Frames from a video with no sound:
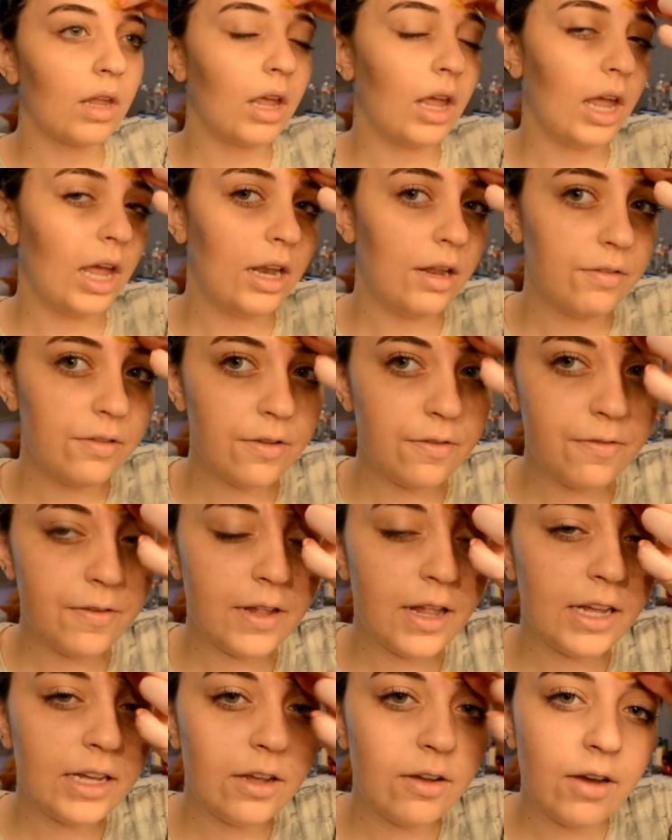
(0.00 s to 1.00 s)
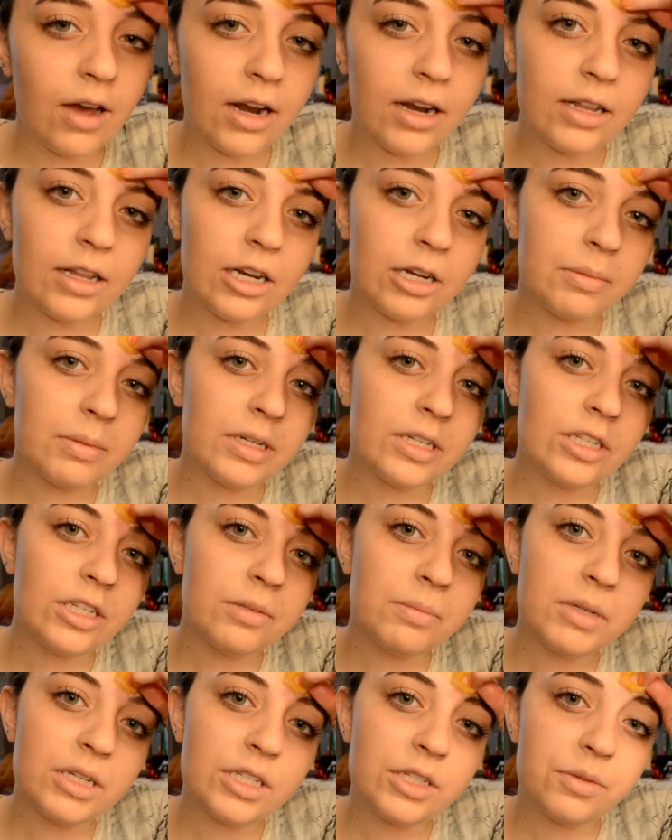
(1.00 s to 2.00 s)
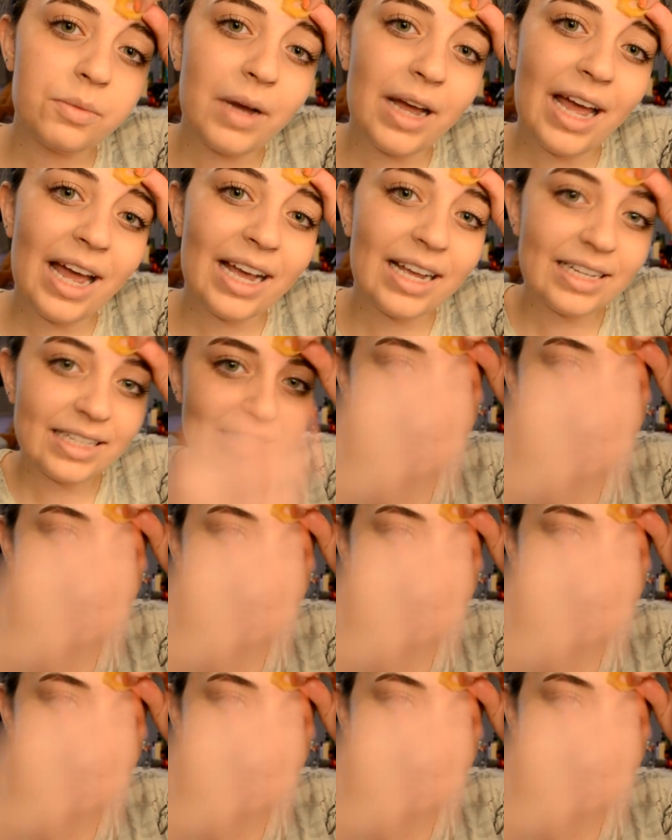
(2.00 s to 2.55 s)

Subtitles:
And if you feel like you got a little bit too much wax,